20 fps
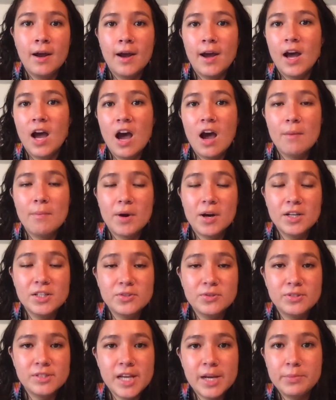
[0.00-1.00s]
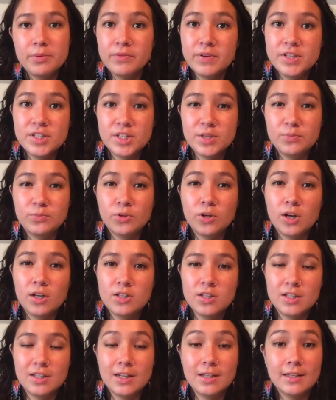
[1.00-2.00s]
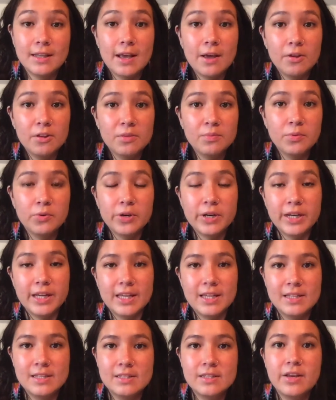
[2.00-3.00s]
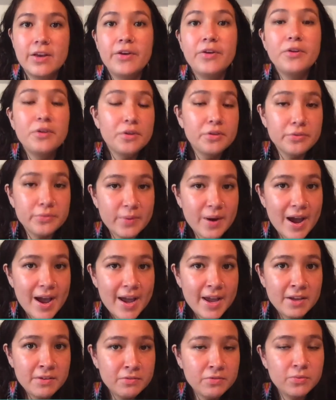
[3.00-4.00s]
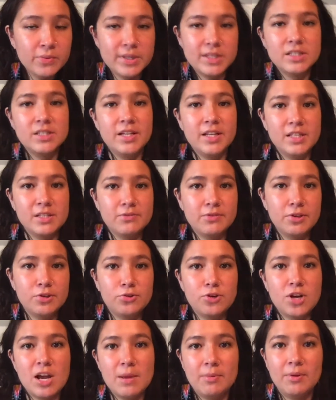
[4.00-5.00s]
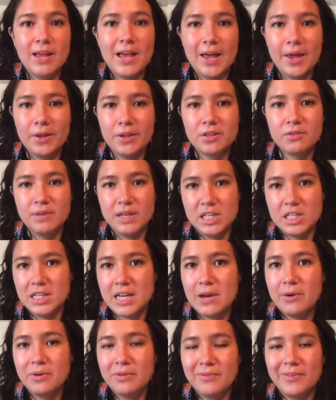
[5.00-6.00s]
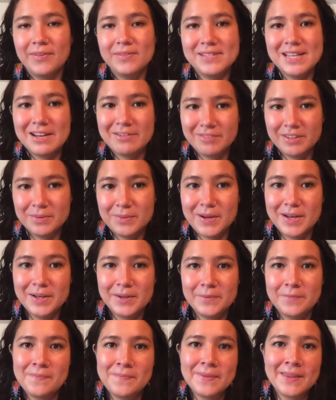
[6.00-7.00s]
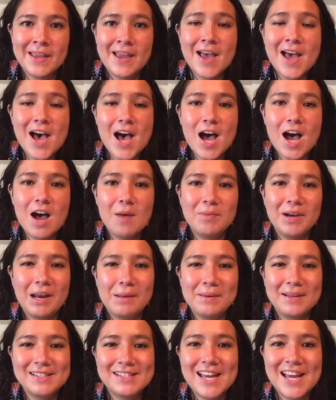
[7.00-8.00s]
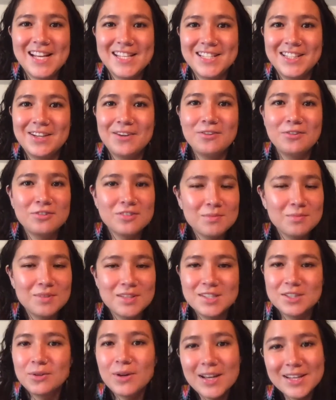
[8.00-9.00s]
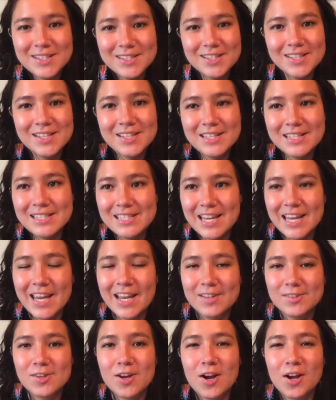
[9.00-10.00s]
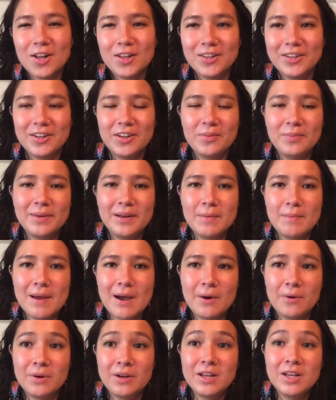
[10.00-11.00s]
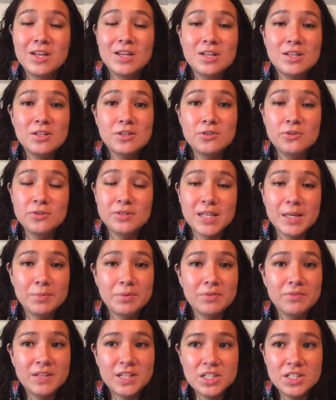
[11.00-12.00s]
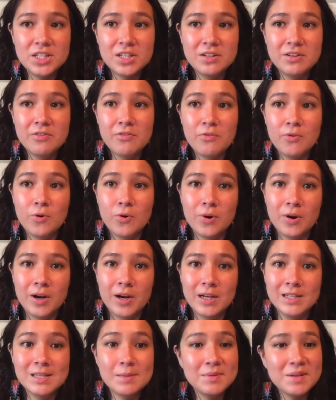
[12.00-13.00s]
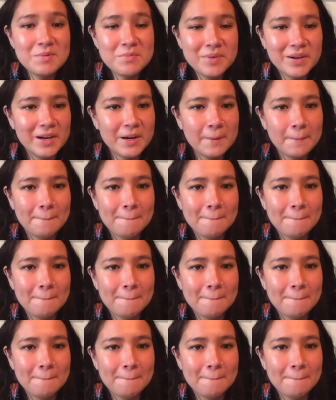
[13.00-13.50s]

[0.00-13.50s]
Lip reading: Our suicide prevention project at the Health Board is THRIVE, which stands for Tribal Health Reaching Out Involves Everyone. And I'm excited to go through some of these questions and talk a little bit about suicide prevention for September.